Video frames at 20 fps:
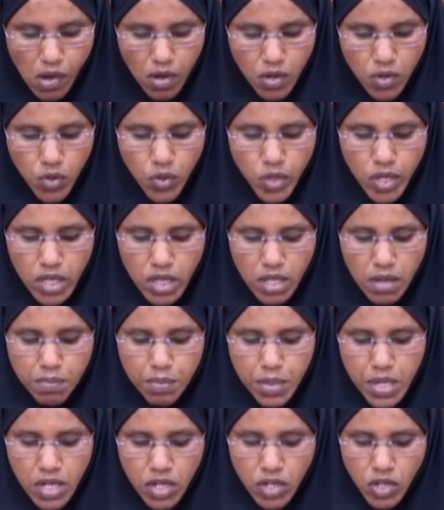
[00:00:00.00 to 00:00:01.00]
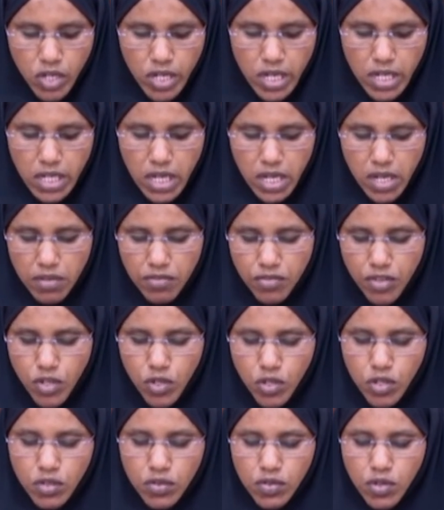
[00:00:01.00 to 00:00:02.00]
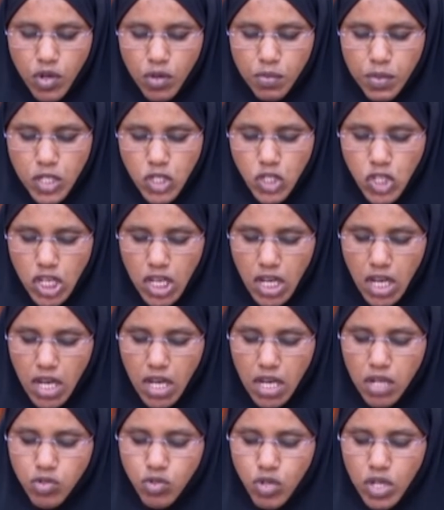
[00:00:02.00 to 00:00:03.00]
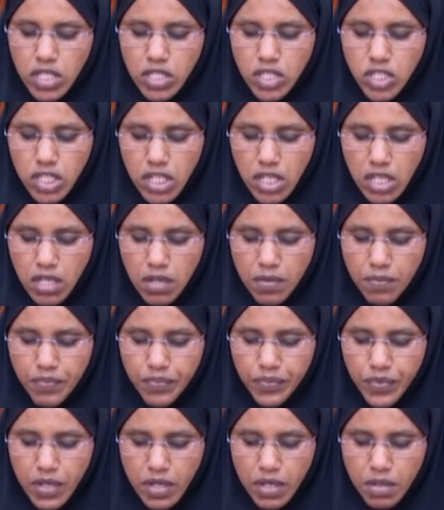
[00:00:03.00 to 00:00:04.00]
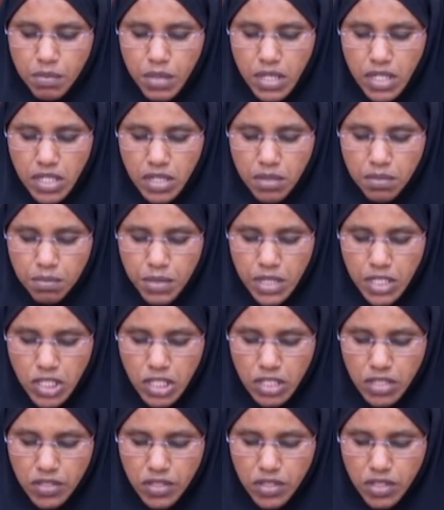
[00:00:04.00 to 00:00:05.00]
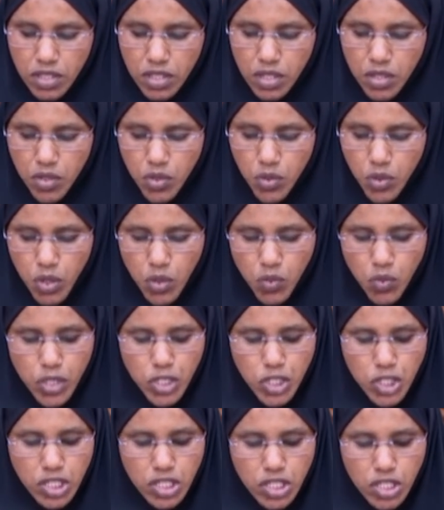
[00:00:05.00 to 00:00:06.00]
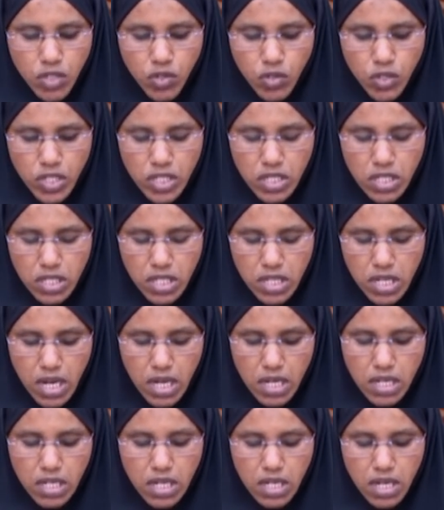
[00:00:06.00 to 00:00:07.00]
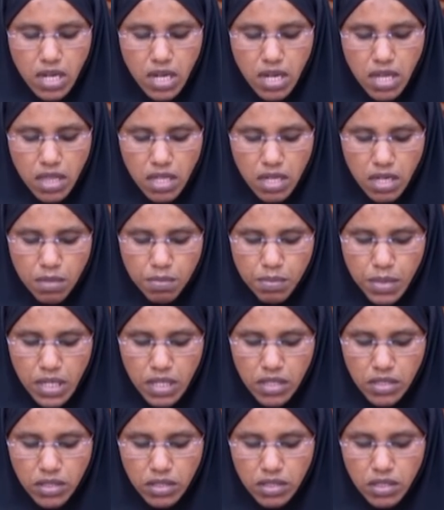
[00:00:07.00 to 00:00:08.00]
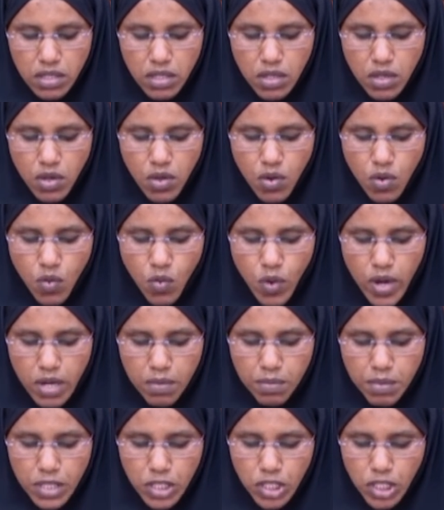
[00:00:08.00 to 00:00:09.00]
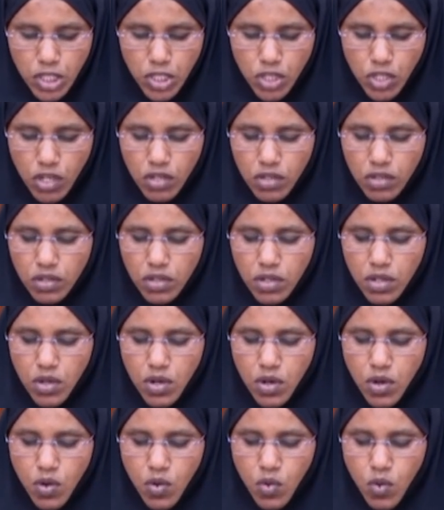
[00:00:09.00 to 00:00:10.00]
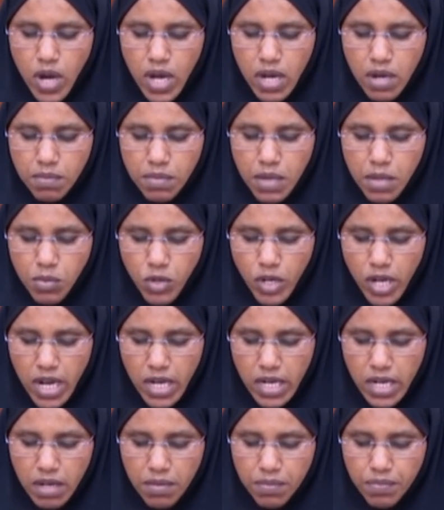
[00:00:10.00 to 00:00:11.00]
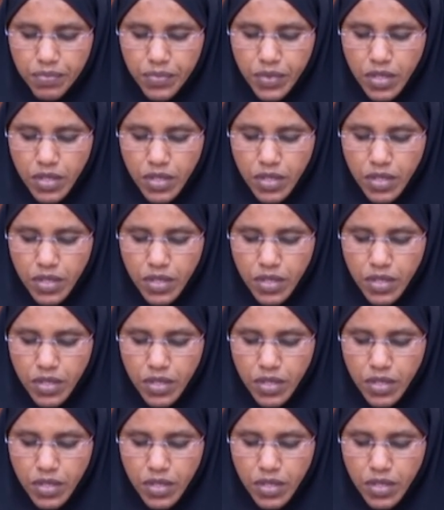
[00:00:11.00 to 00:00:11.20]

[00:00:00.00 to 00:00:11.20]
During the period under review, committee held 20 meetings during which it considered 3 bills, 1 petition, 1 memorandum,